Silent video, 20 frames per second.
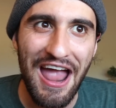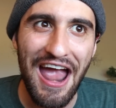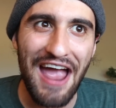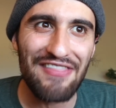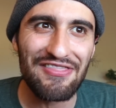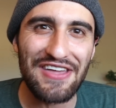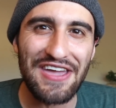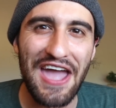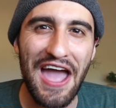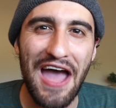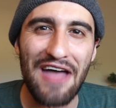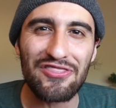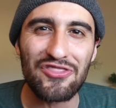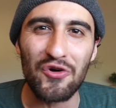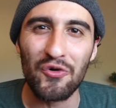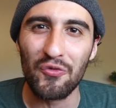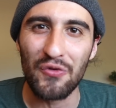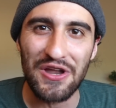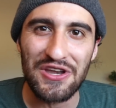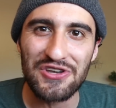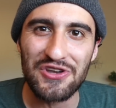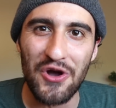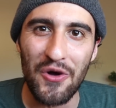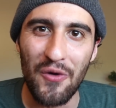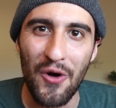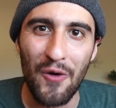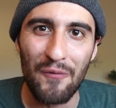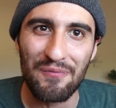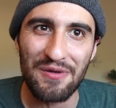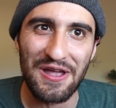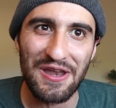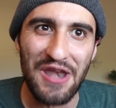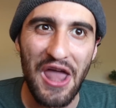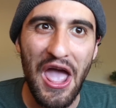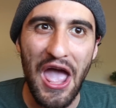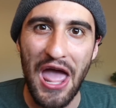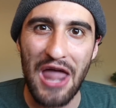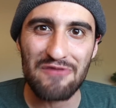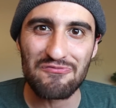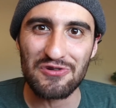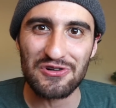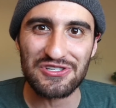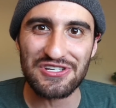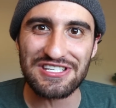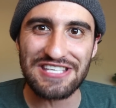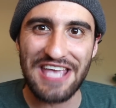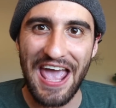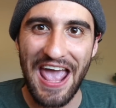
and they had the window open and were just